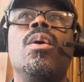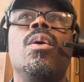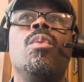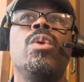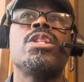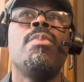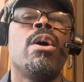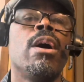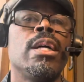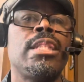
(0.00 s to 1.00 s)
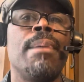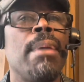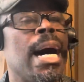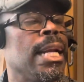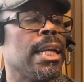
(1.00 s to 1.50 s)
was more
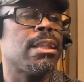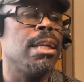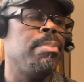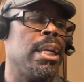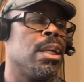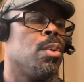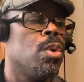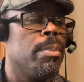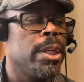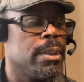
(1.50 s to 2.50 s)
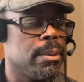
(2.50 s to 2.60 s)
demonic than being a woman.